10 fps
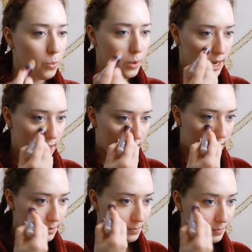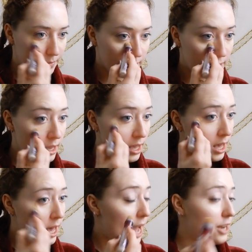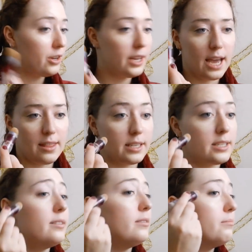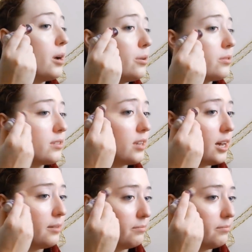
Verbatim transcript: winning. And you can get this in most